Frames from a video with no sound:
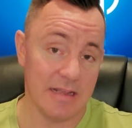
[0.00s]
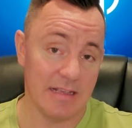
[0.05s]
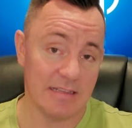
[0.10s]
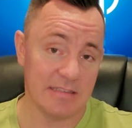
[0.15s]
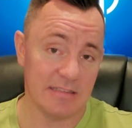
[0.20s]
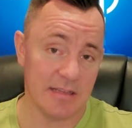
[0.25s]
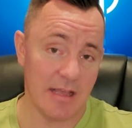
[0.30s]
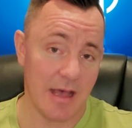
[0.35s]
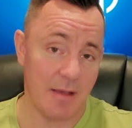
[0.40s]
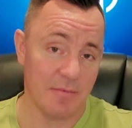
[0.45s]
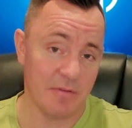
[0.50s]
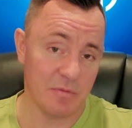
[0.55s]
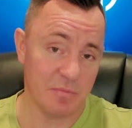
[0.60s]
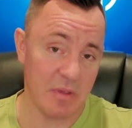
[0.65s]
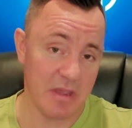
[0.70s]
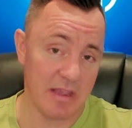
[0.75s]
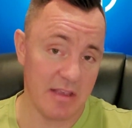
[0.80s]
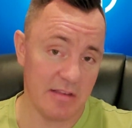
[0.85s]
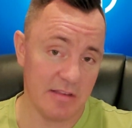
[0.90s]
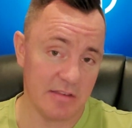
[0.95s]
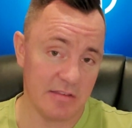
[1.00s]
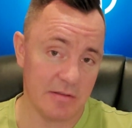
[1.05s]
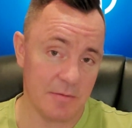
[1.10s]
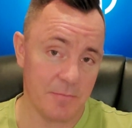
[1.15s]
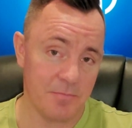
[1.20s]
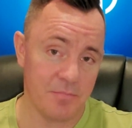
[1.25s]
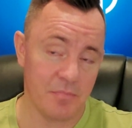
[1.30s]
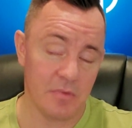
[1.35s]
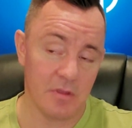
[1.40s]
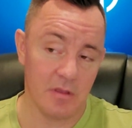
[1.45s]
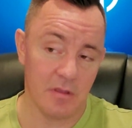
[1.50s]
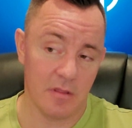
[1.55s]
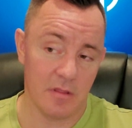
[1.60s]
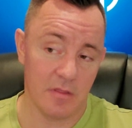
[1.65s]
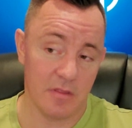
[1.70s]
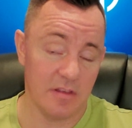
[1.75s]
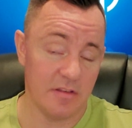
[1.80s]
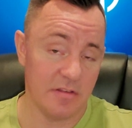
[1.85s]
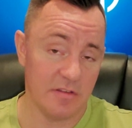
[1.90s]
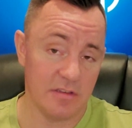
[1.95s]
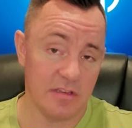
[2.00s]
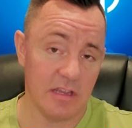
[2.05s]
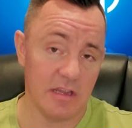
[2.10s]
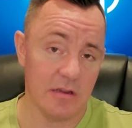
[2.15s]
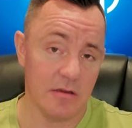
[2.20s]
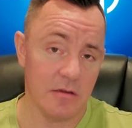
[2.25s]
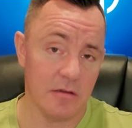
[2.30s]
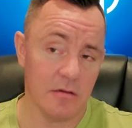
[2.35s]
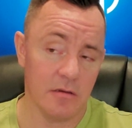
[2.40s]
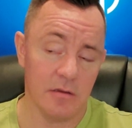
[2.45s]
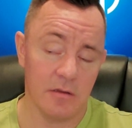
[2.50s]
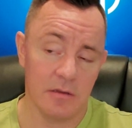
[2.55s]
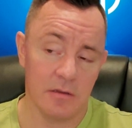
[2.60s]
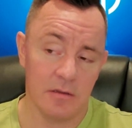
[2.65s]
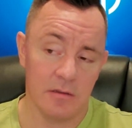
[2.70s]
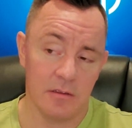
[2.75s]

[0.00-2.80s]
desktop space this year.